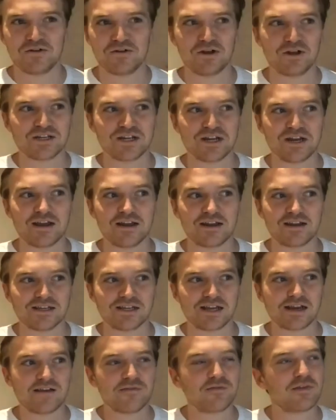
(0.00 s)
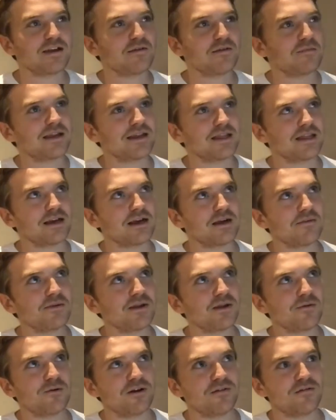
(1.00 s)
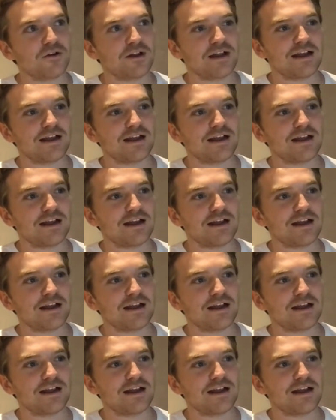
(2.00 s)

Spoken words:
a lot to learn because I think I've been at the company I work for